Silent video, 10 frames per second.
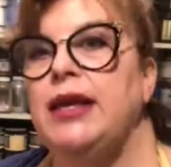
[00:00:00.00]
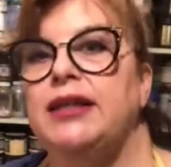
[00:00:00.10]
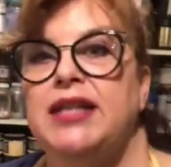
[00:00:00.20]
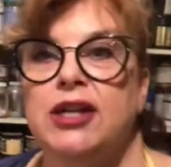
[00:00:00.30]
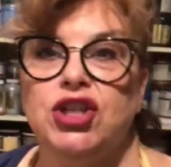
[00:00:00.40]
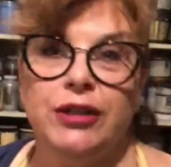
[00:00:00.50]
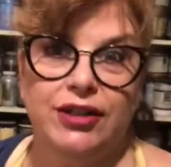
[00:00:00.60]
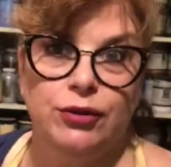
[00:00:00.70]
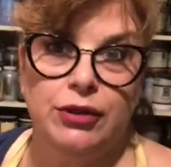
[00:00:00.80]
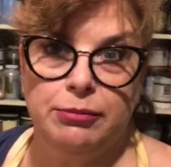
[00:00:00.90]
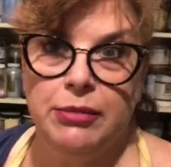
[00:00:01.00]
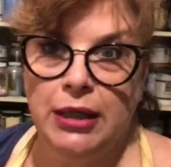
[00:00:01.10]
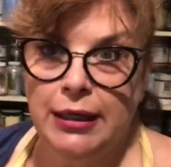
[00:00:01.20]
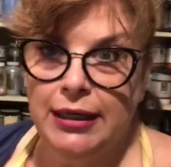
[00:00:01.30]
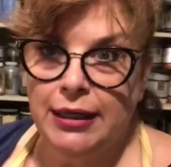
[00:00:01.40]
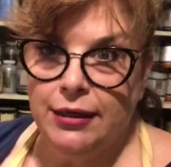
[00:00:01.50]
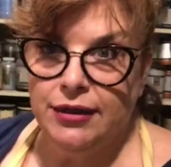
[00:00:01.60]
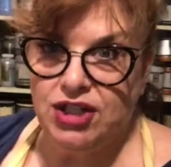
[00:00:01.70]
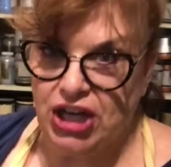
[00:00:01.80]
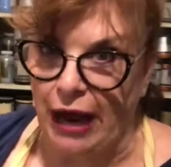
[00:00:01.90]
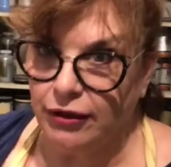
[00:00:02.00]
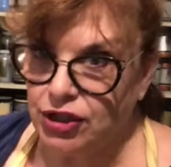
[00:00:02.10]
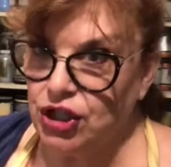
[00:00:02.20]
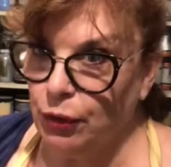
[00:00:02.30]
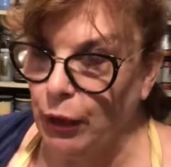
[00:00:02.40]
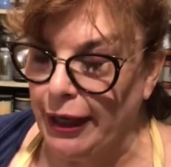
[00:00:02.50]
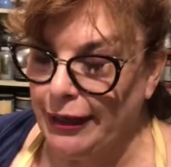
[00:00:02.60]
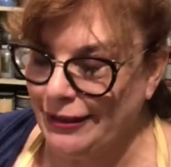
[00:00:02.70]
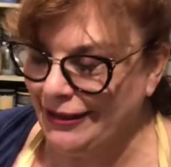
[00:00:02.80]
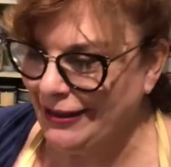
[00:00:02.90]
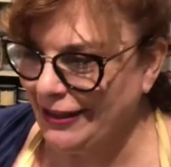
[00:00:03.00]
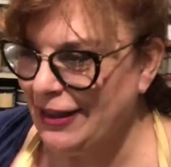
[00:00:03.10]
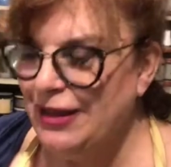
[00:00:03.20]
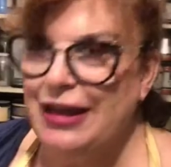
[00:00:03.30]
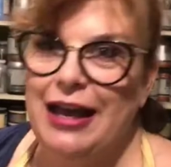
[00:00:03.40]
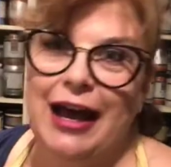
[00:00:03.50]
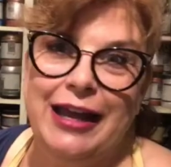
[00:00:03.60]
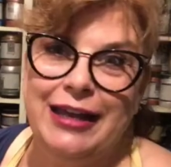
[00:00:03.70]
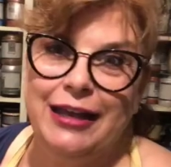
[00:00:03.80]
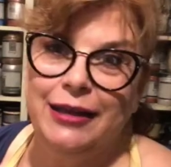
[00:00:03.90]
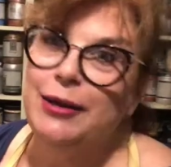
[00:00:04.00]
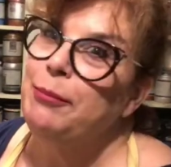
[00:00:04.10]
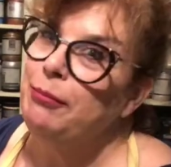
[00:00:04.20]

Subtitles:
intentionally do them the challenging way, i.e.